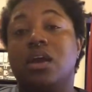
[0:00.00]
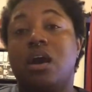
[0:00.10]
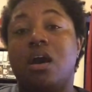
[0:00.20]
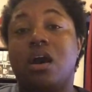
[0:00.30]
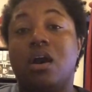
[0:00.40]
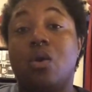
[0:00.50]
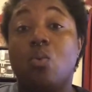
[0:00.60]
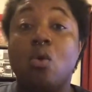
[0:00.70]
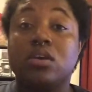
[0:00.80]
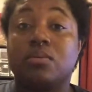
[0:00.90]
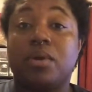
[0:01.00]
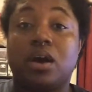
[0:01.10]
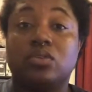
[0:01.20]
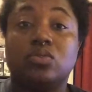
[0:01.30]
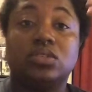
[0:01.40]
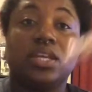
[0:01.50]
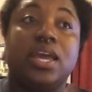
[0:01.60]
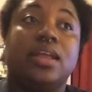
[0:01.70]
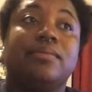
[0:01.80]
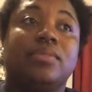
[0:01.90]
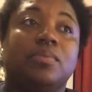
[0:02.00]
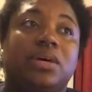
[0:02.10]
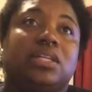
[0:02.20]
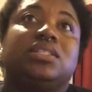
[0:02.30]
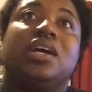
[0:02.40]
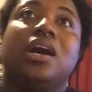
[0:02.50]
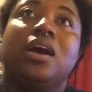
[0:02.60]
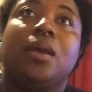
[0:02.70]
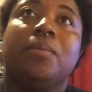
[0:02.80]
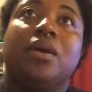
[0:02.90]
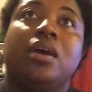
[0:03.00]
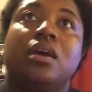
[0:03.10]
water bottles, and by the time